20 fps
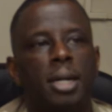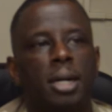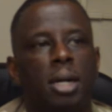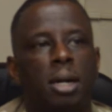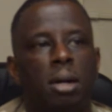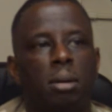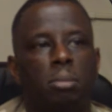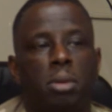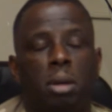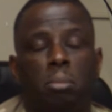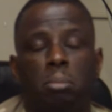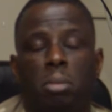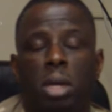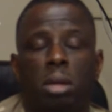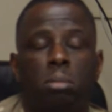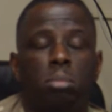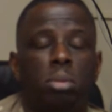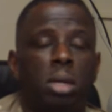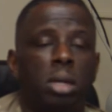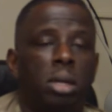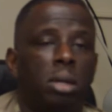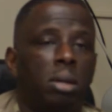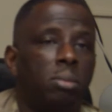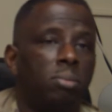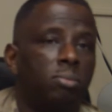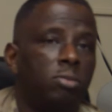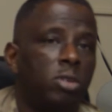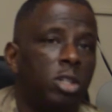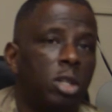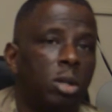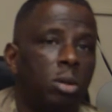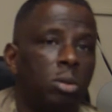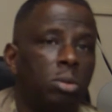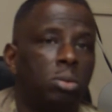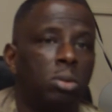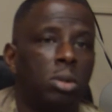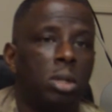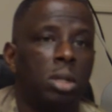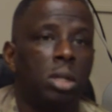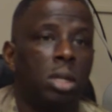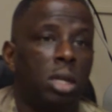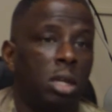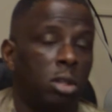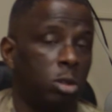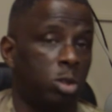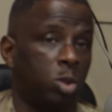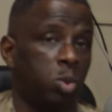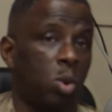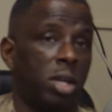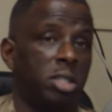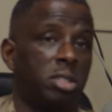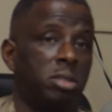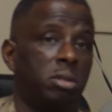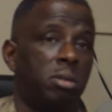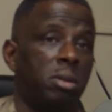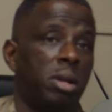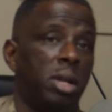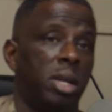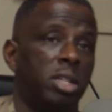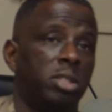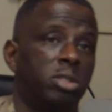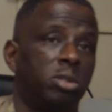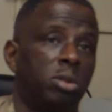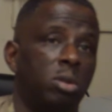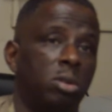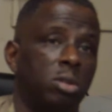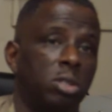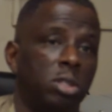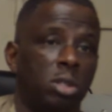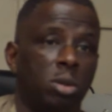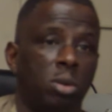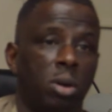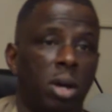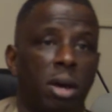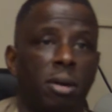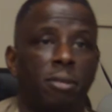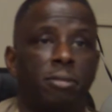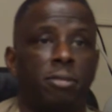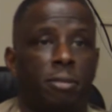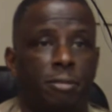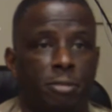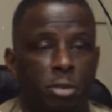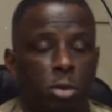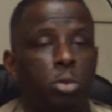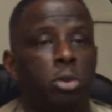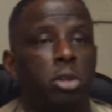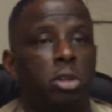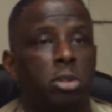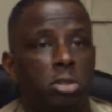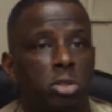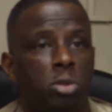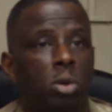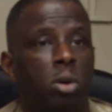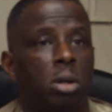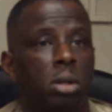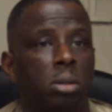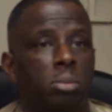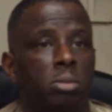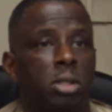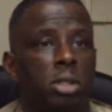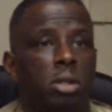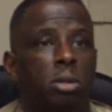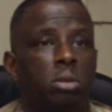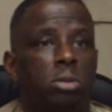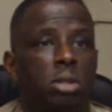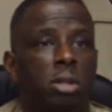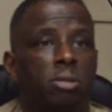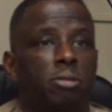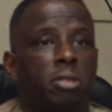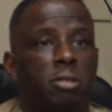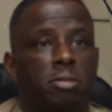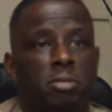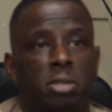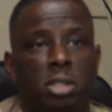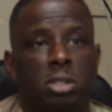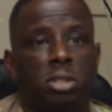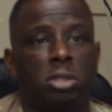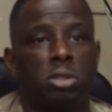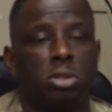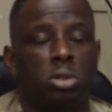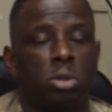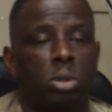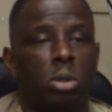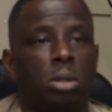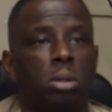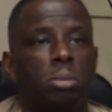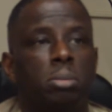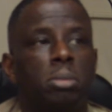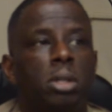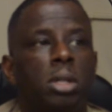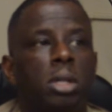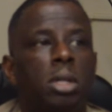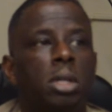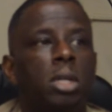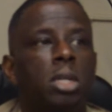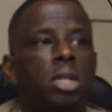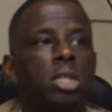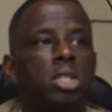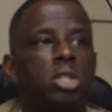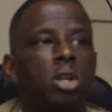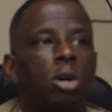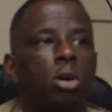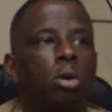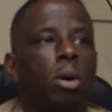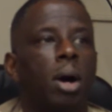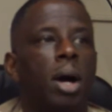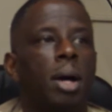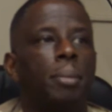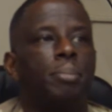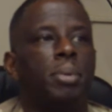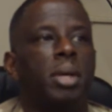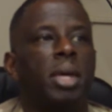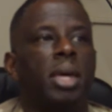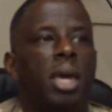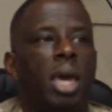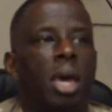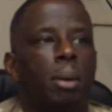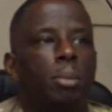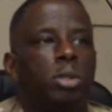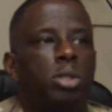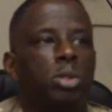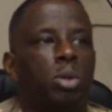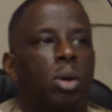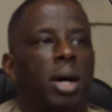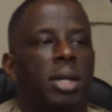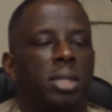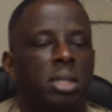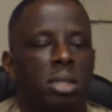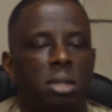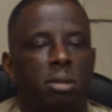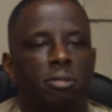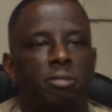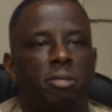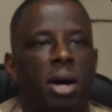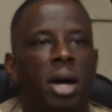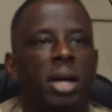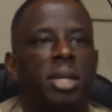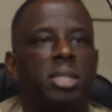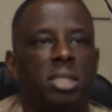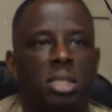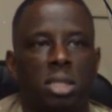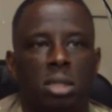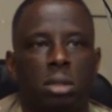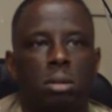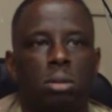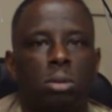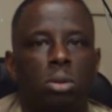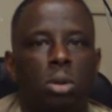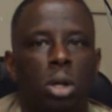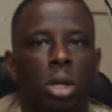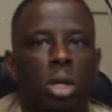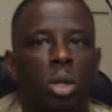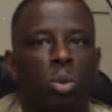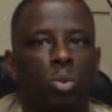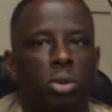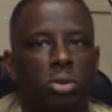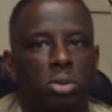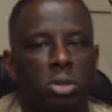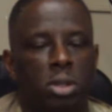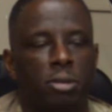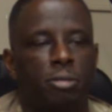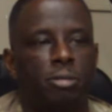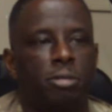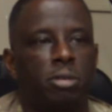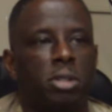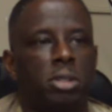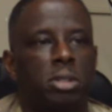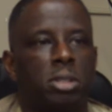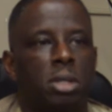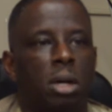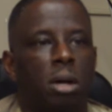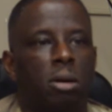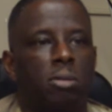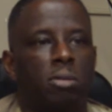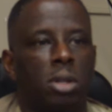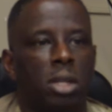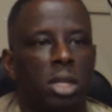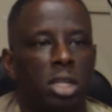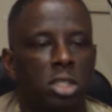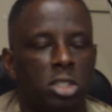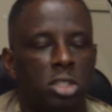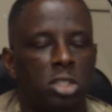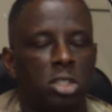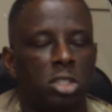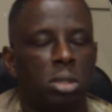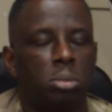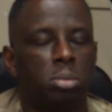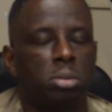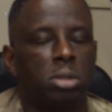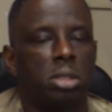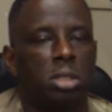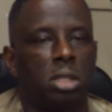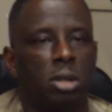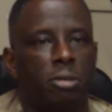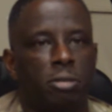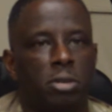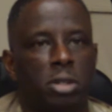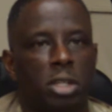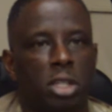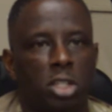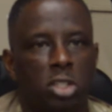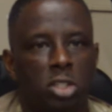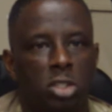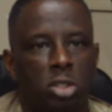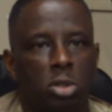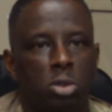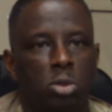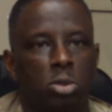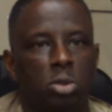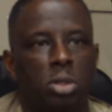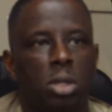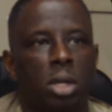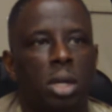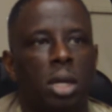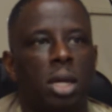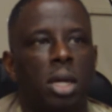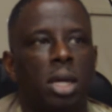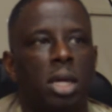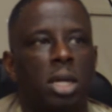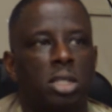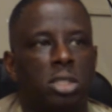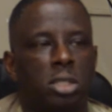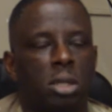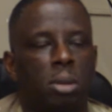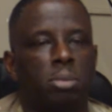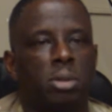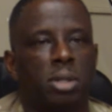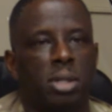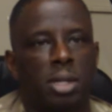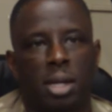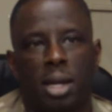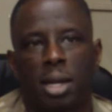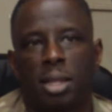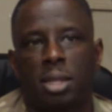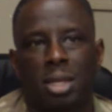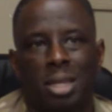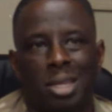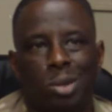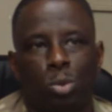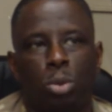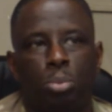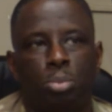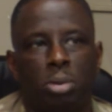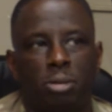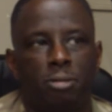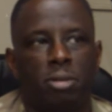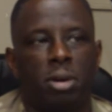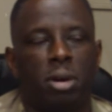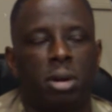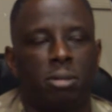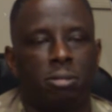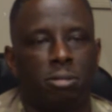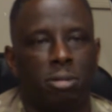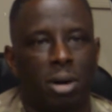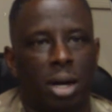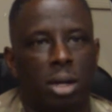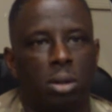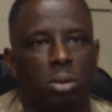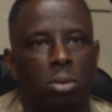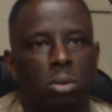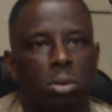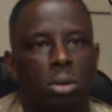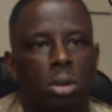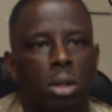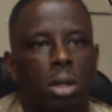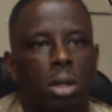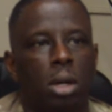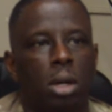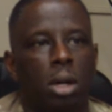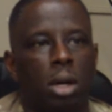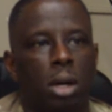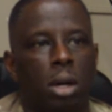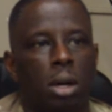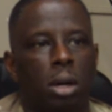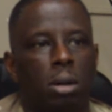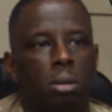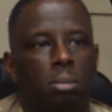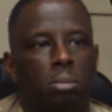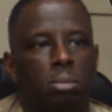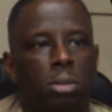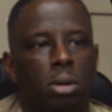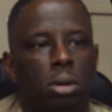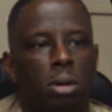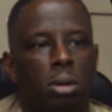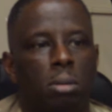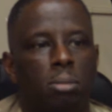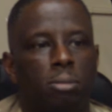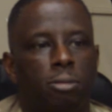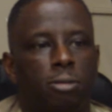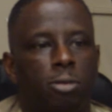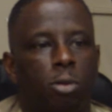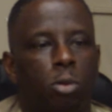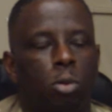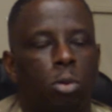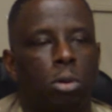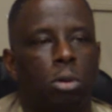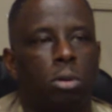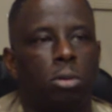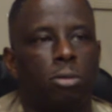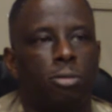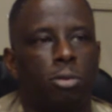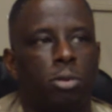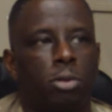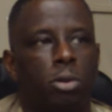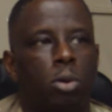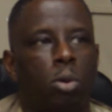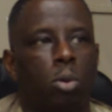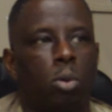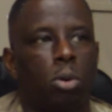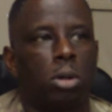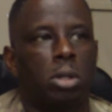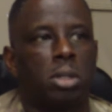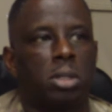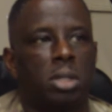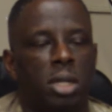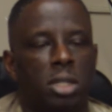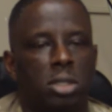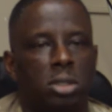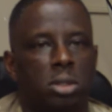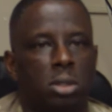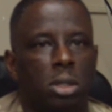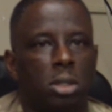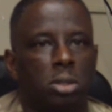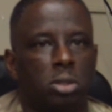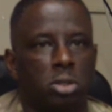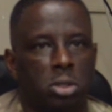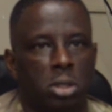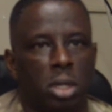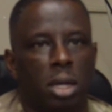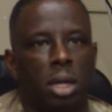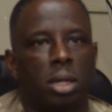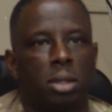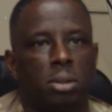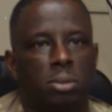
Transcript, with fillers: um, that may be, you know, either twice their age or, you know, have a few years on them, you know, 10, 15 years on them. So being able to identify and deal with different uh, relationships and different issues is something that I think will be very vital um, um, for, for the Corps cadets to understand.